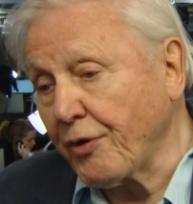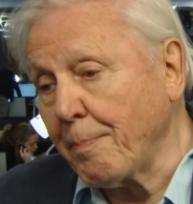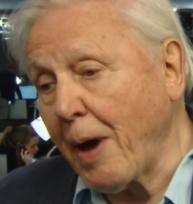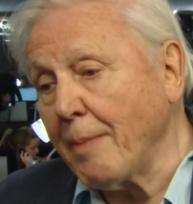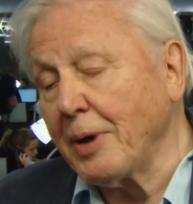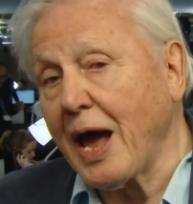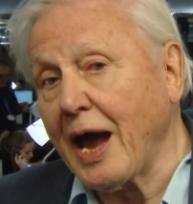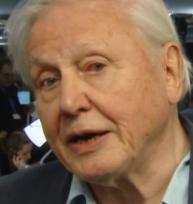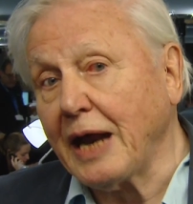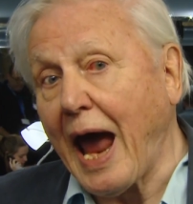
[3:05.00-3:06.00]
Obama
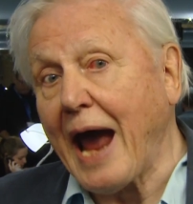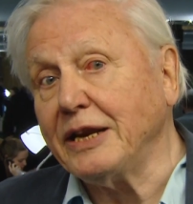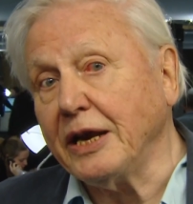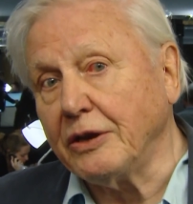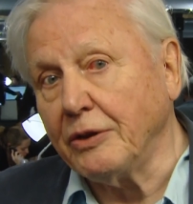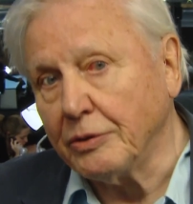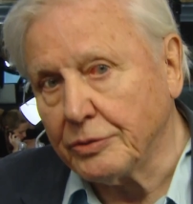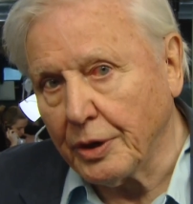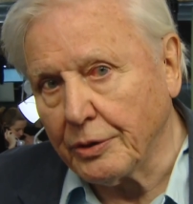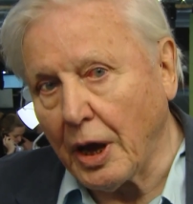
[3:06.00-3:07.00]
had added
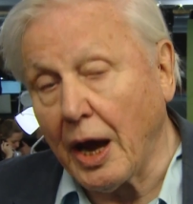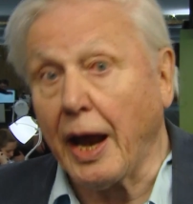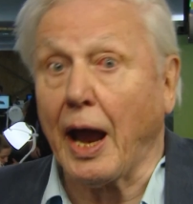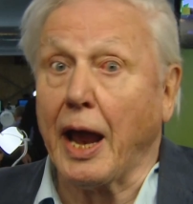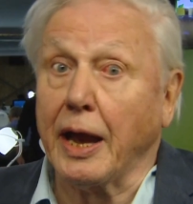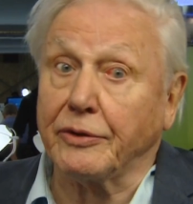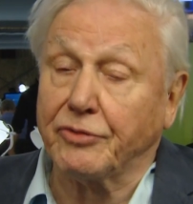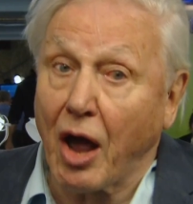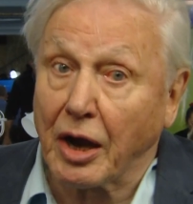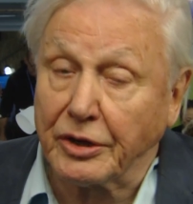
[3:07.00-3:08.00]
a, a
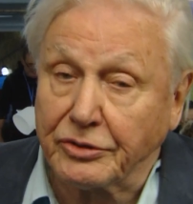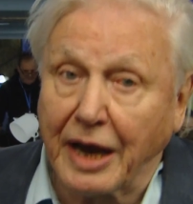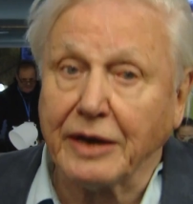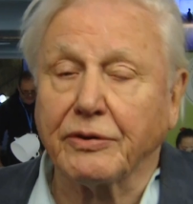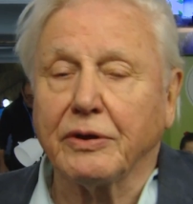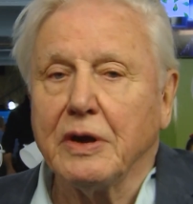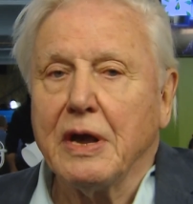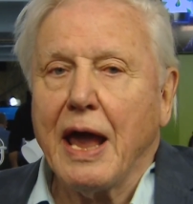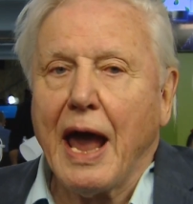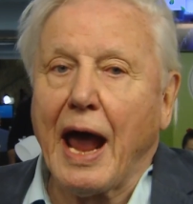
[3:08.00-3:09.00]
target date
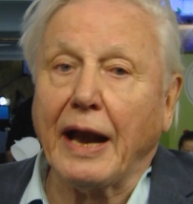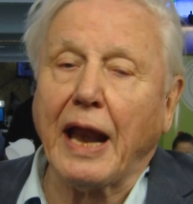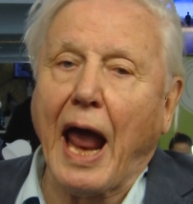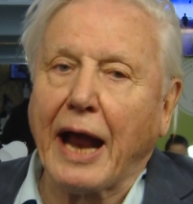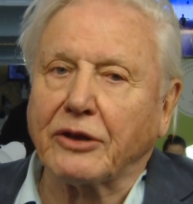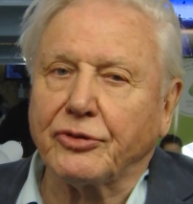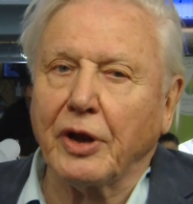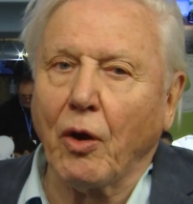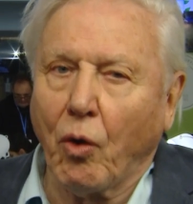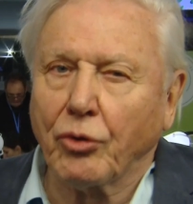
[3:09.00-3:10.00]
and
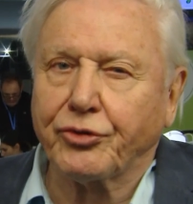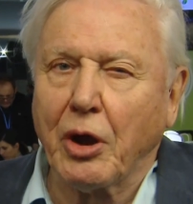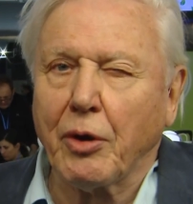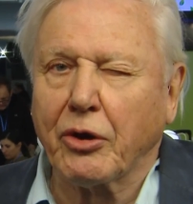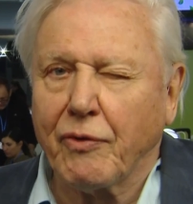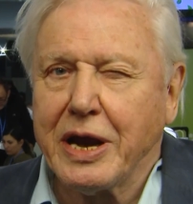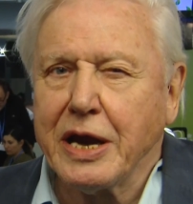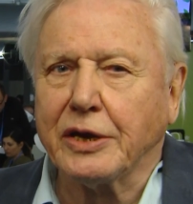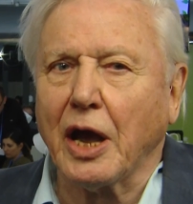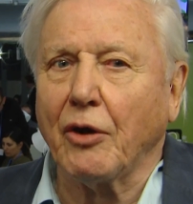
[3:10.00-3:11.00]
actually also
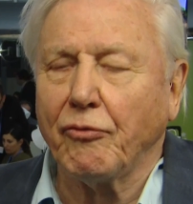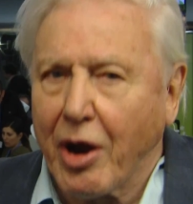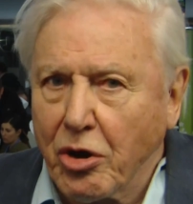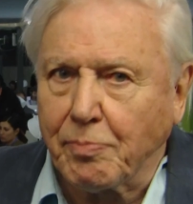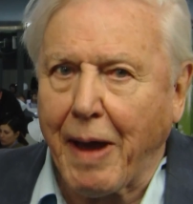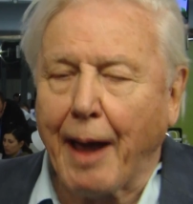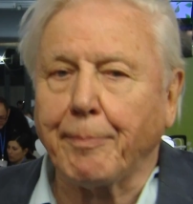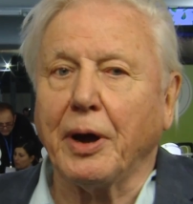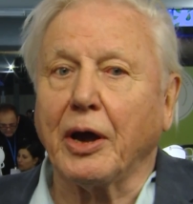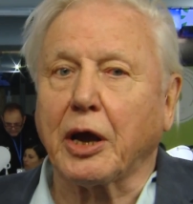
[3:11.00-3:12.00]
agreed a
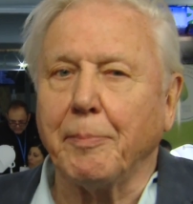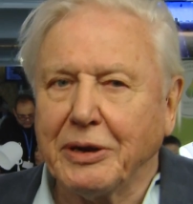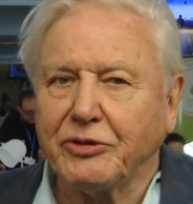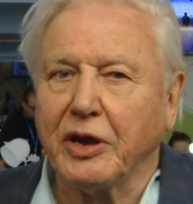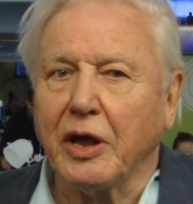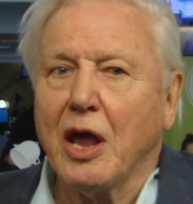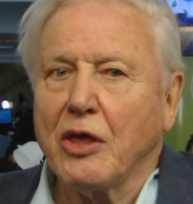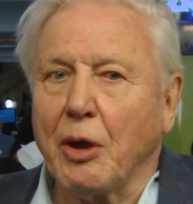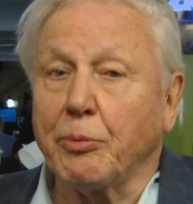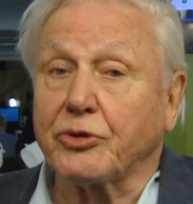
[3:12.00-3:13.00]
roadmap, a committee
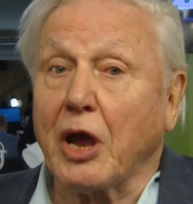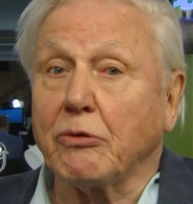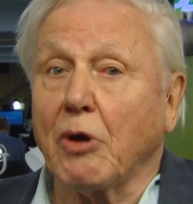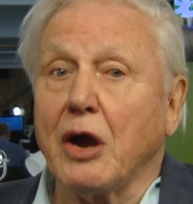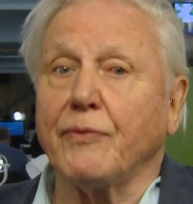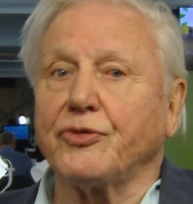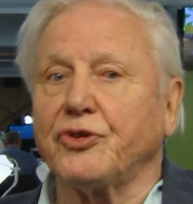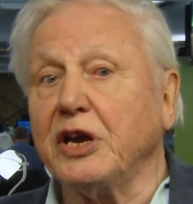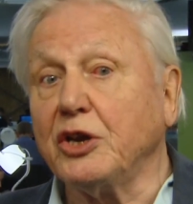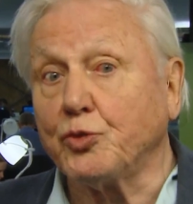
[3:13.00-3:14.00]
that was going to
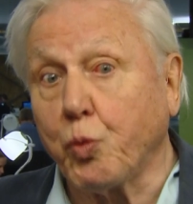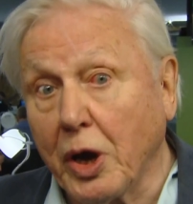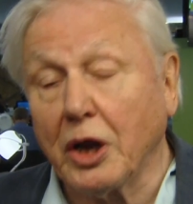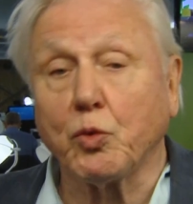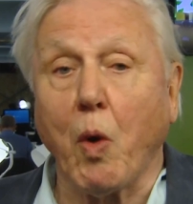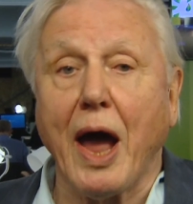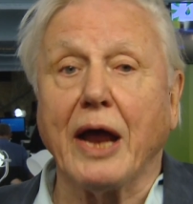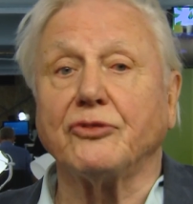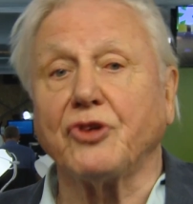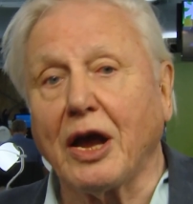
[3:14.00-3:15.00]
oversee
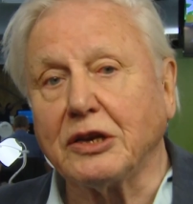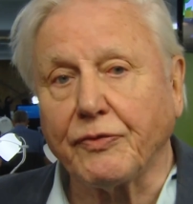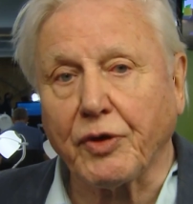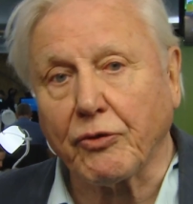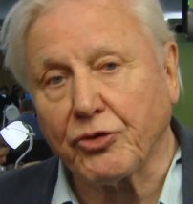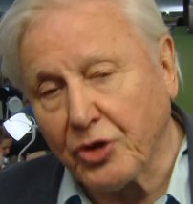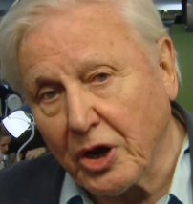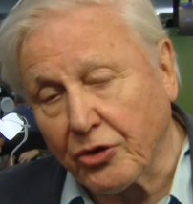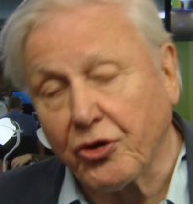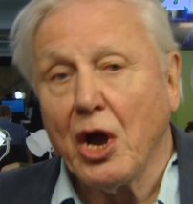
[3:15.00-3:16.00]
worldwide scientific
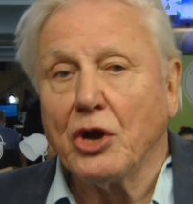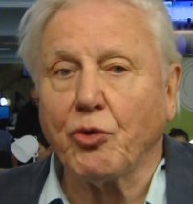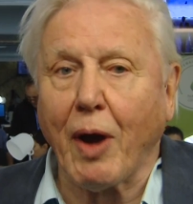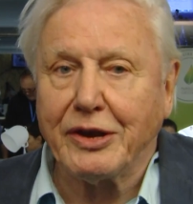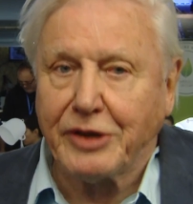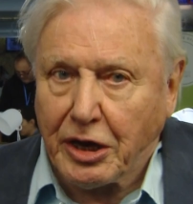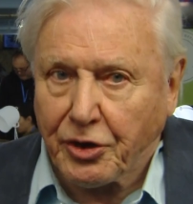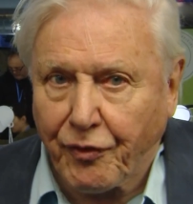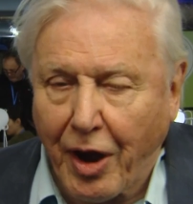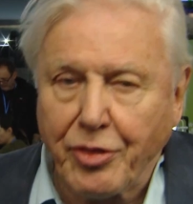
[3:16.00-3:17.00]
research to
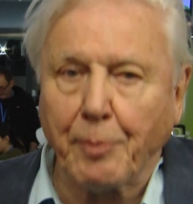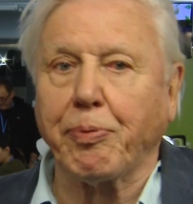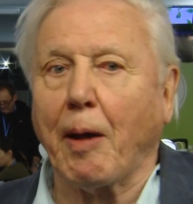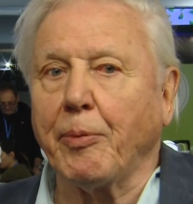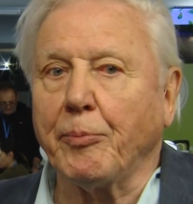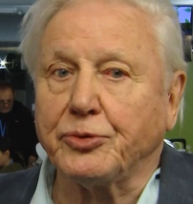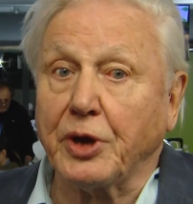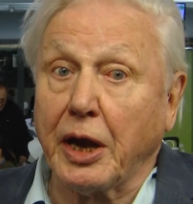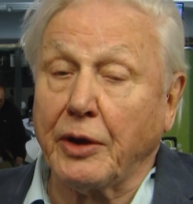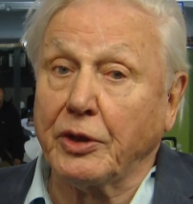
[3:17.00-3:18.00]
identify the problems
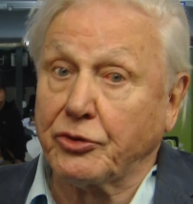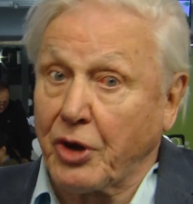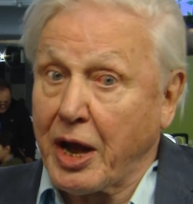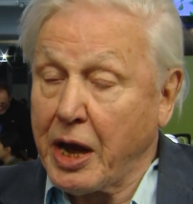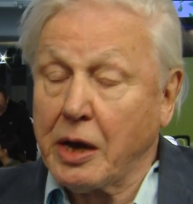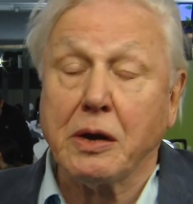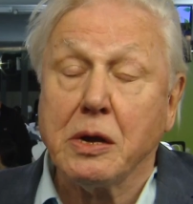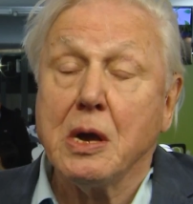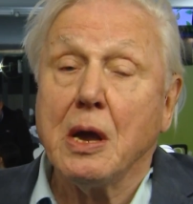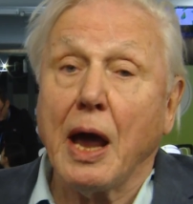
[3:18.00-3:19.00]
in the chain
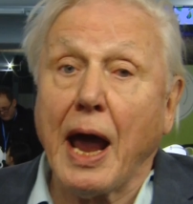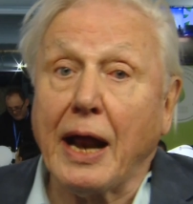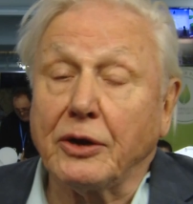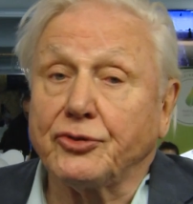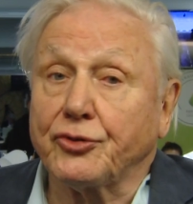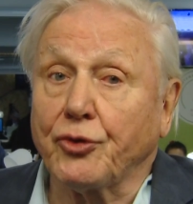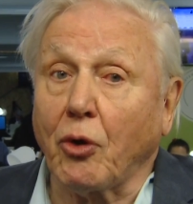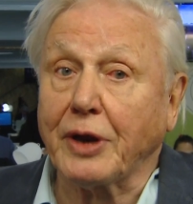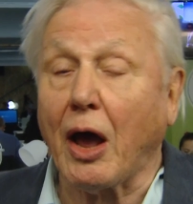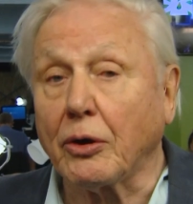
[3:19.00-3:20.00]
and to
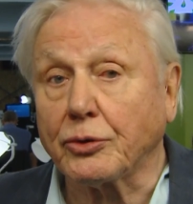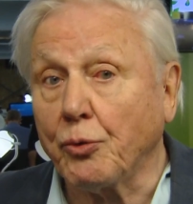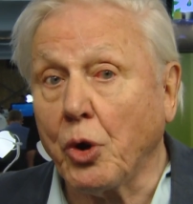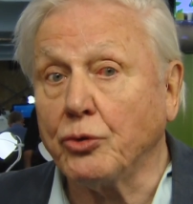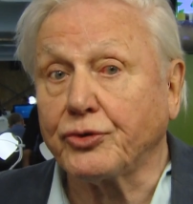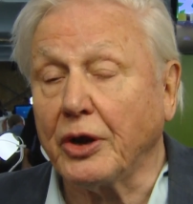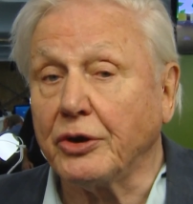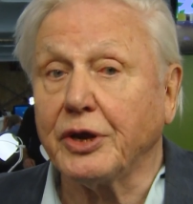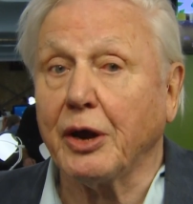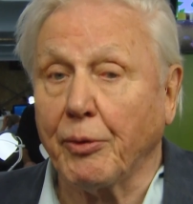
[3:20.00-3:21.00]
sort out who's going
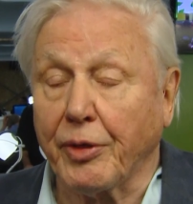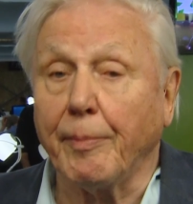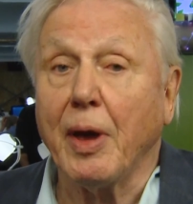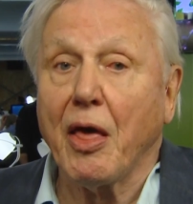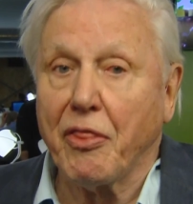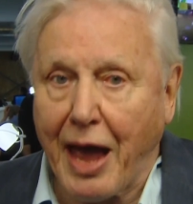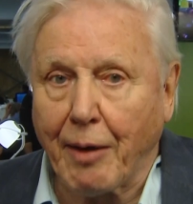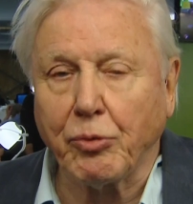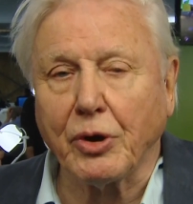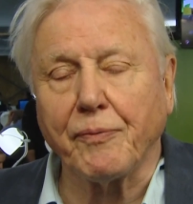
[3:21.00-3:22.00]
to deal with them.
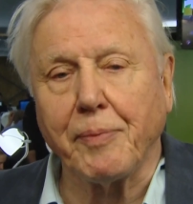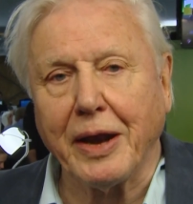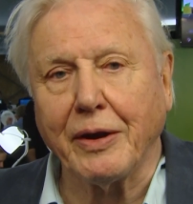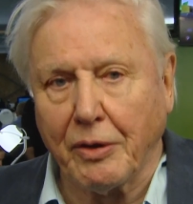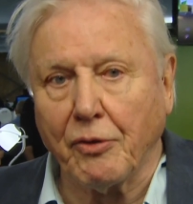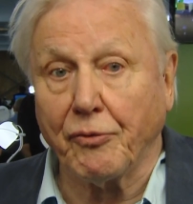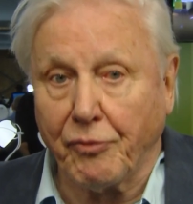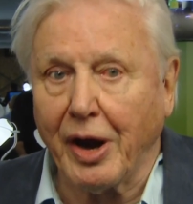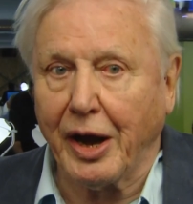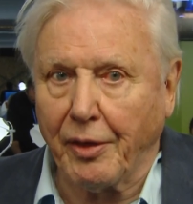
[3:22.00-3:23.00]
That would have been
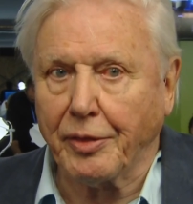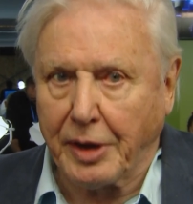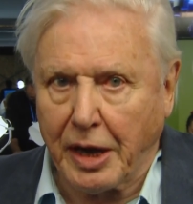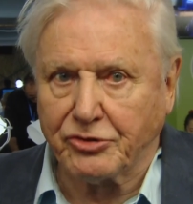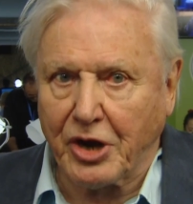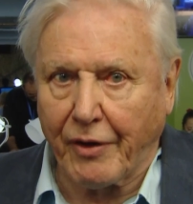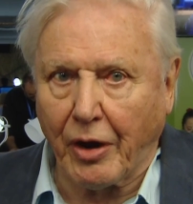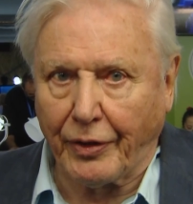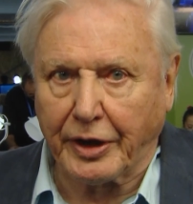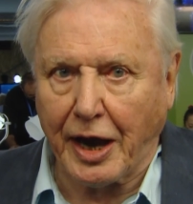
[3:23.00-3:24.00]
really the
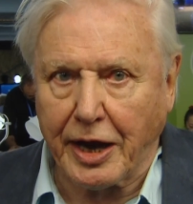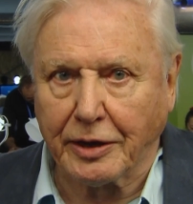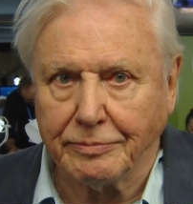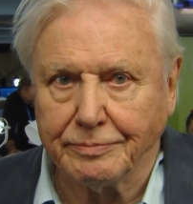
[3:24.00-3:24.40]
cherry on the cake.